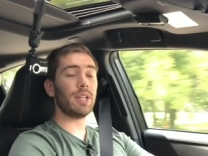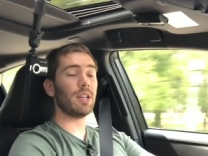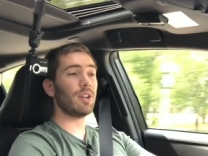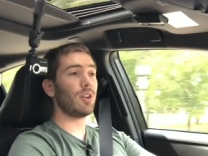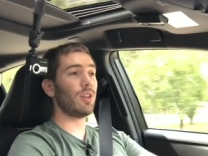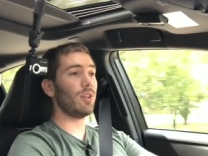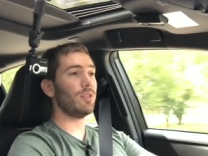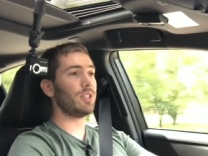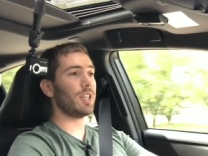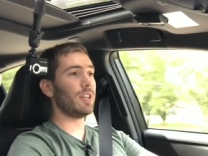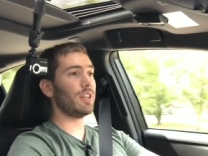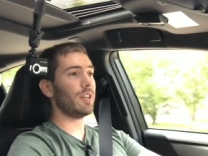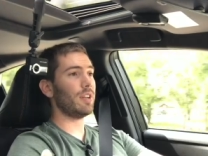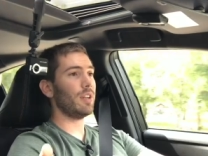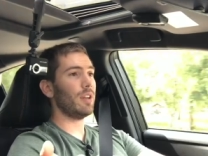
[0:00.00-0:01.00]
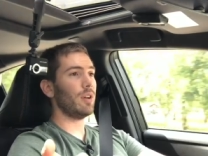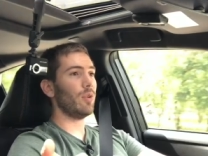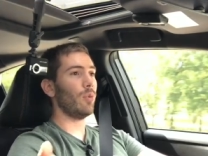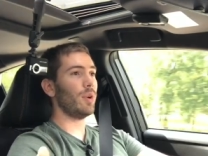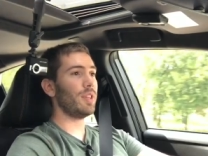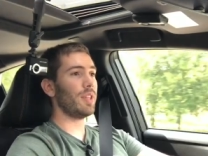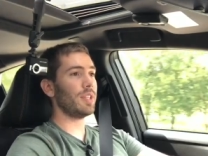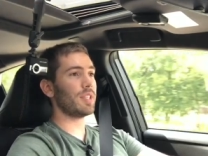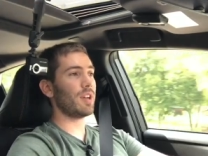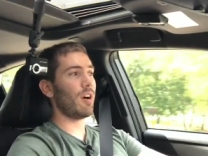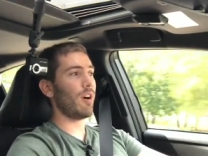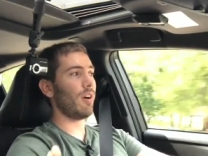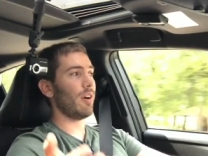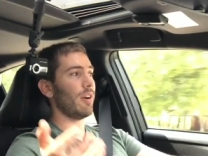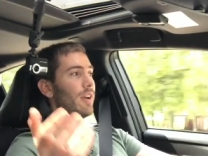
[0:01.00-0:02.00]
conclusion with this
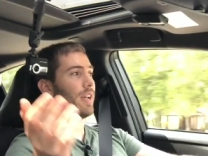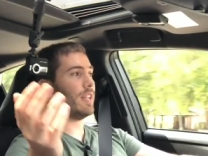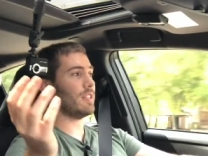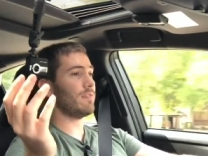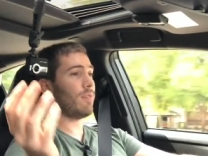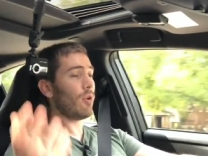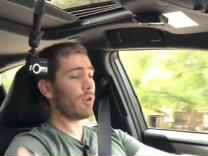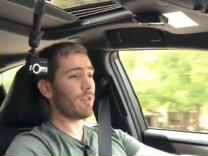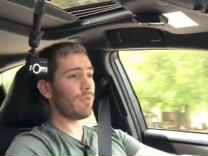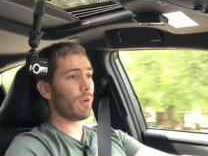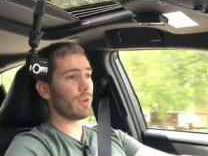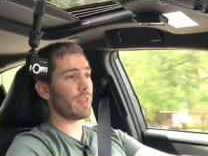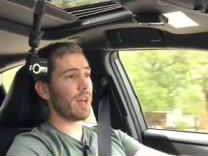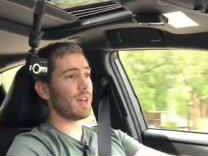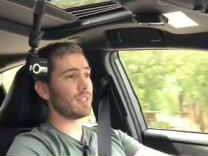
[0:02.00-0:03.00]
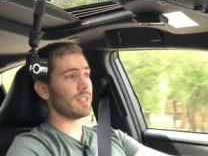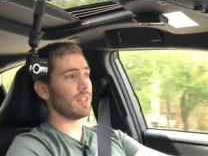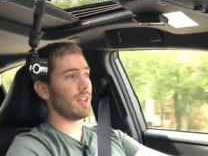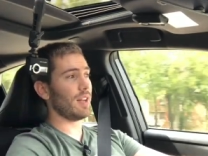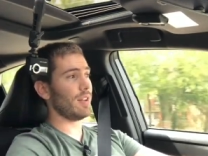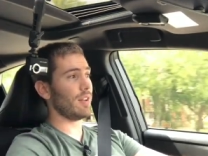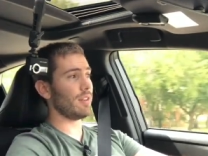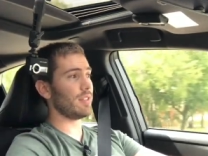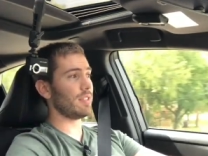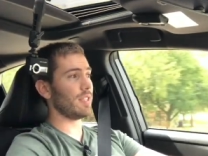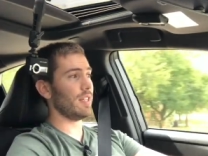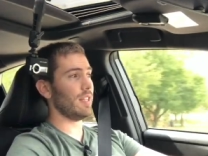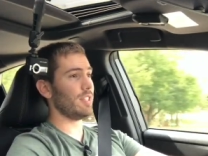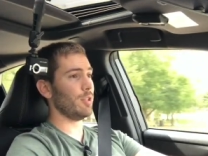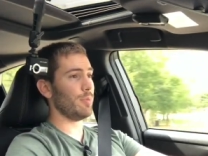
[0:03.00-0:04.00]
car, it's $44,000,
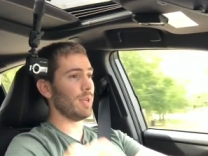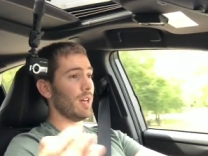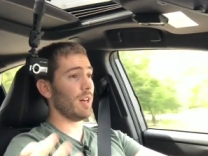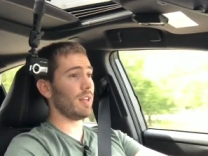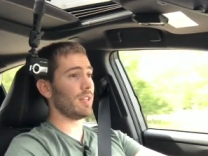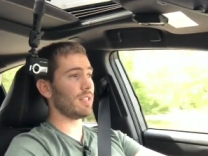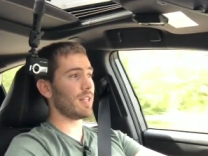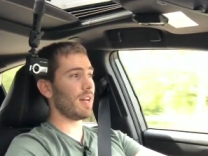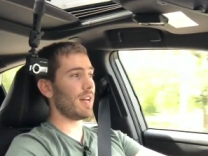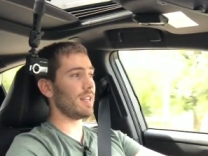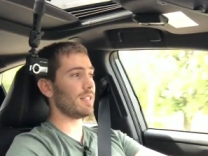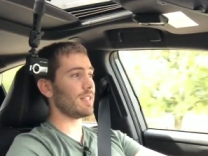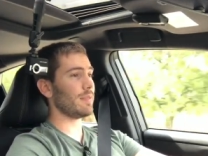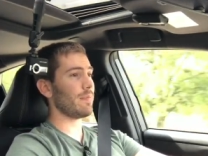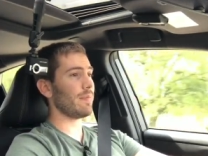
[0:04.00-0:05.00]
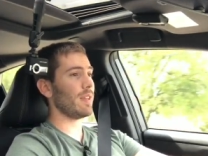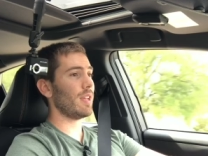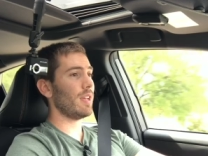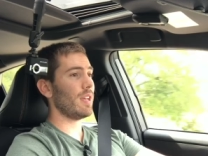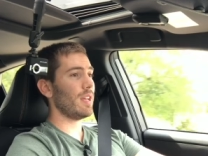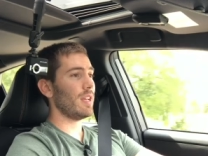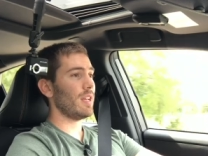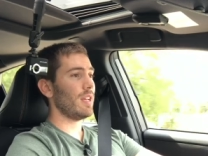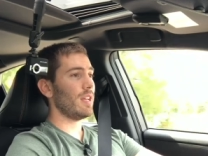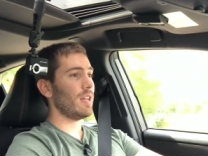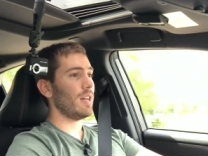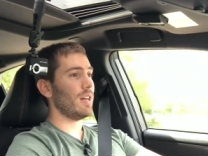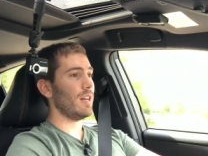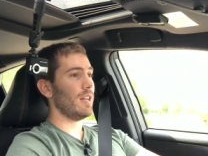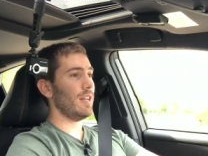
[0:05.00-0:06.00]
and to be honest guys,
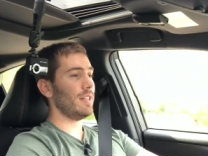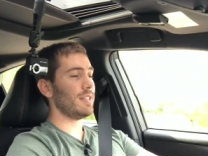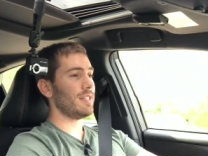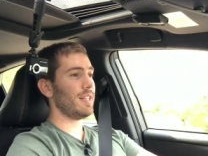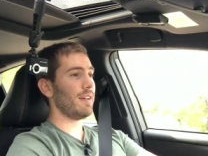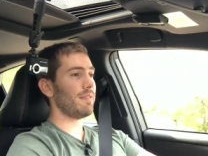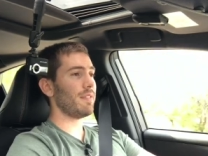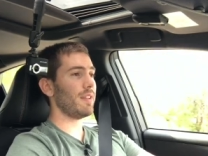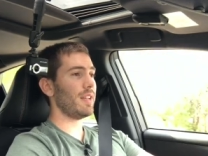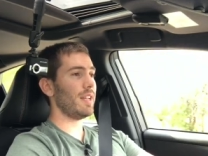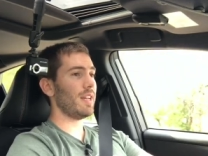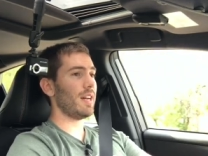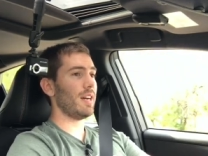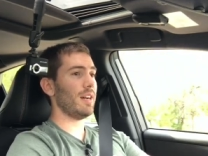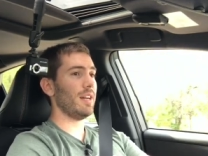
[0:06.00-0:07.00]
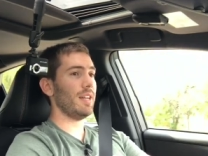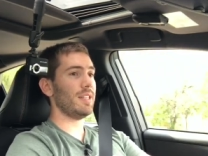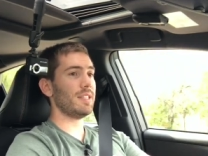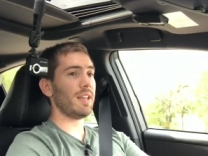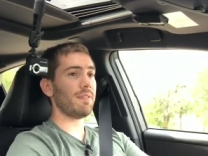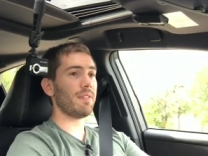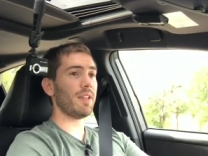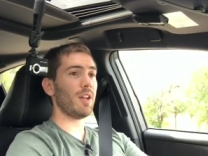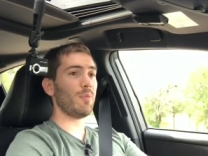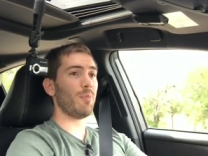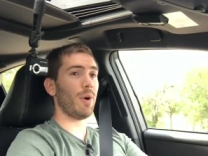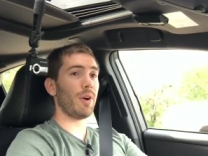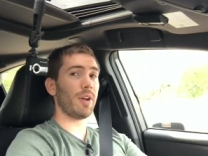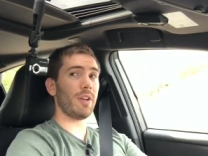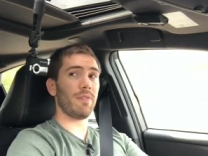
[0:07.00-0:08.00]
it's definitely a
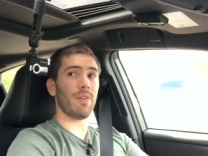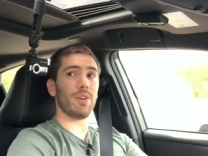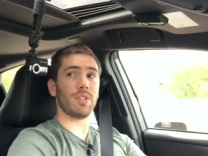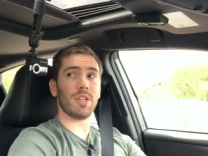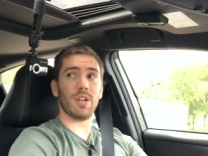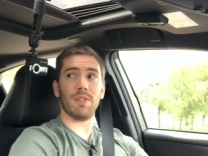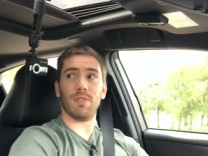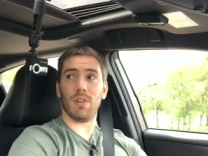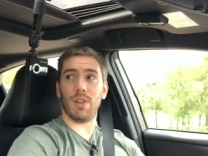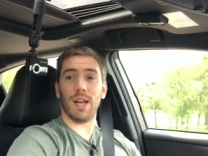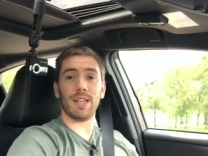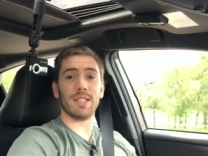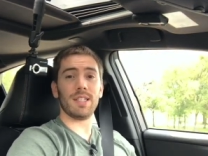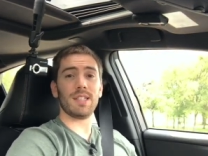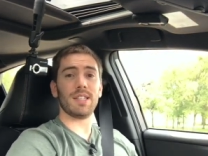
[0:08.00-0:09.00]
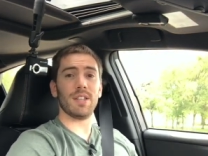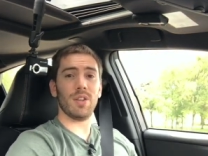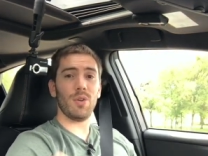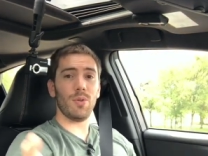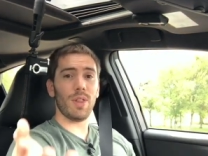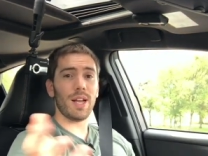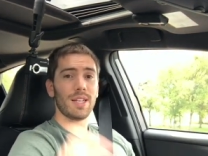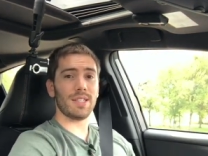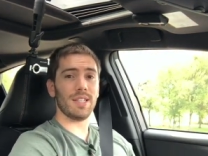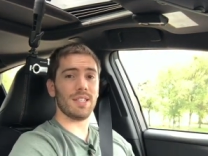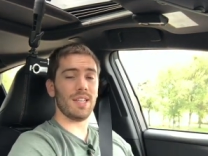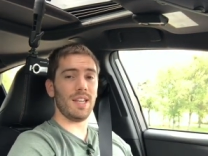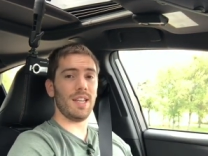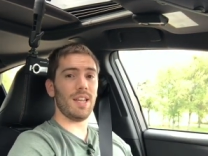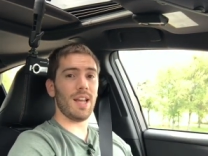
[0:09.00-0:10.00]
bargain version of the Lexus. The new
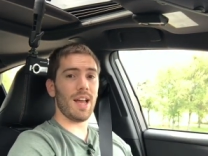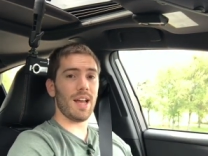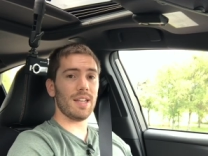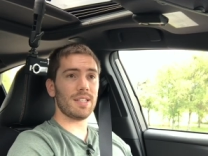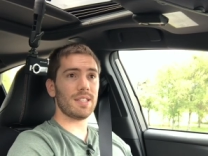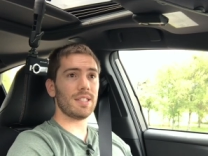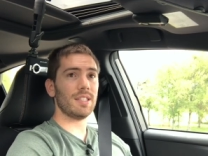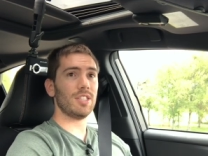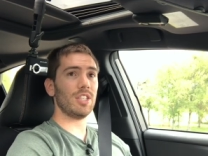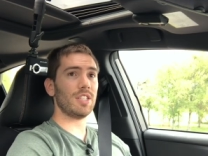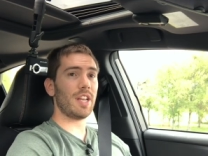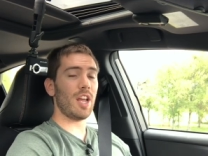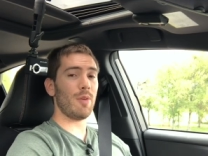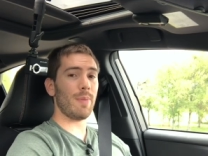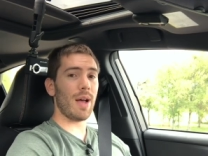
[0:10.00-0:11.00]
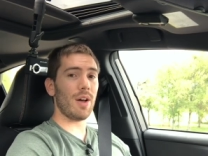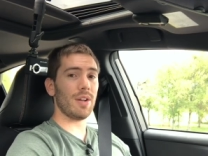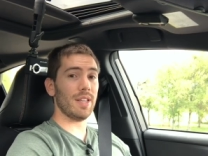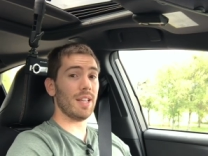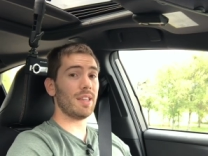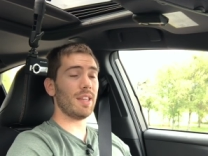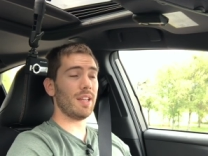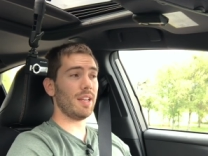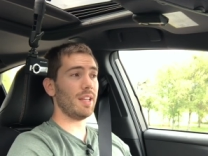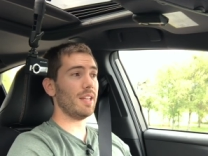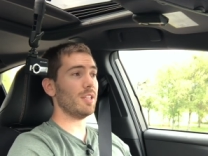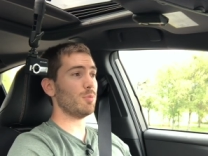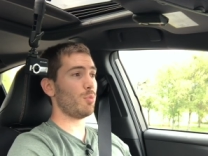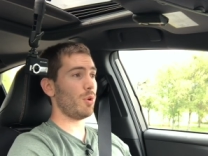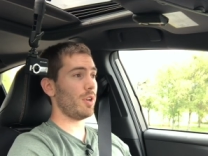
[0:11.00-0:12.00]
Lexus ES just came out and that thing
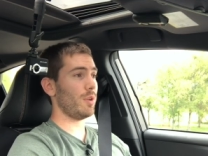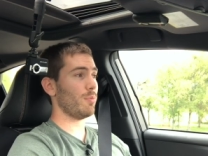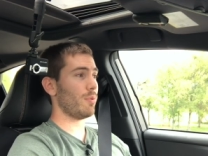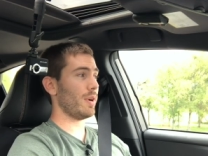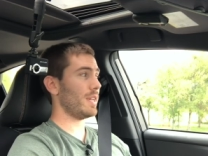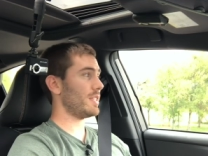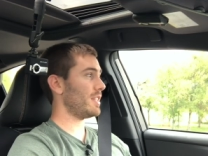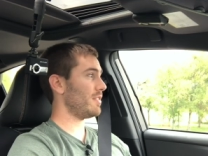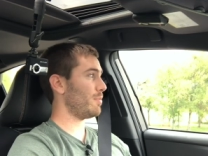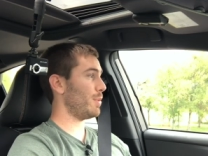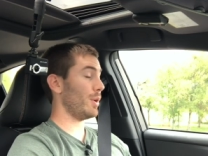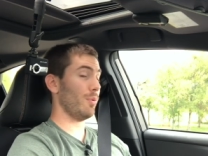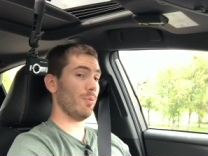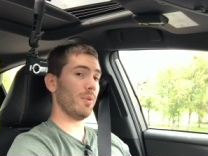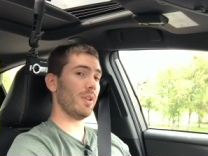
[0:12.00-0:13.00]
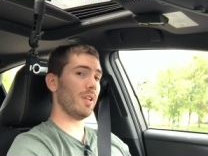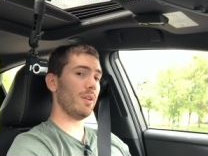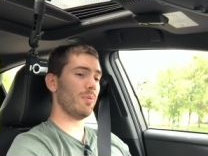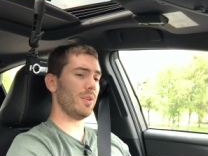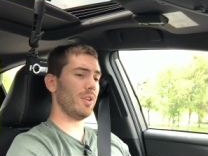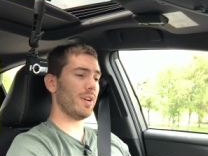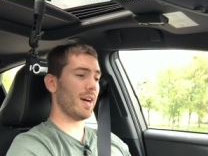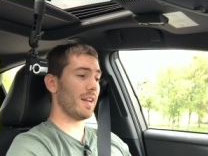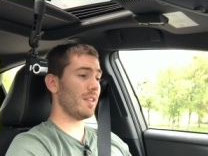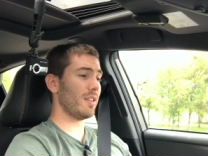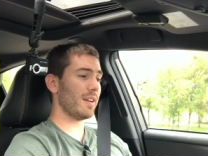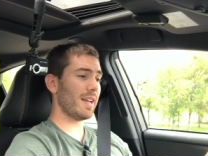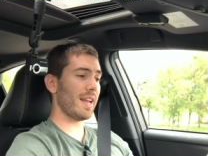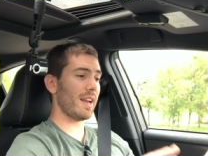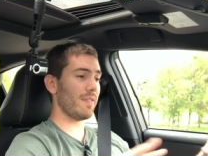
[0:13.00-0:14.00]
is pretty impressive, but really when you kind of
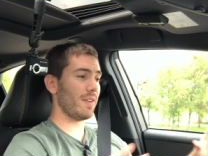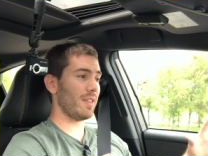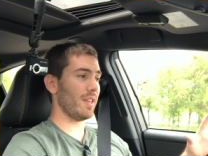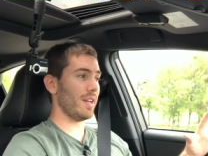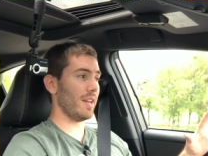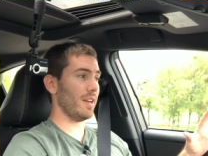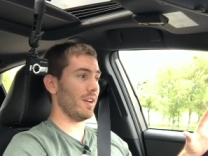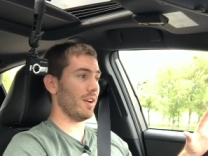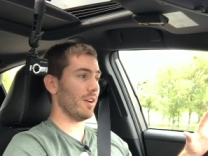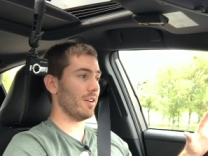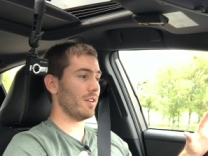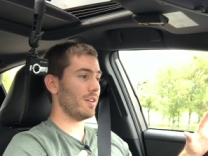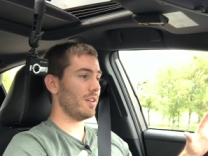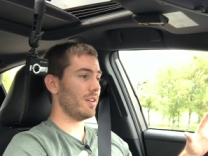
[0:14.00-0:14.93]
look at everything in here,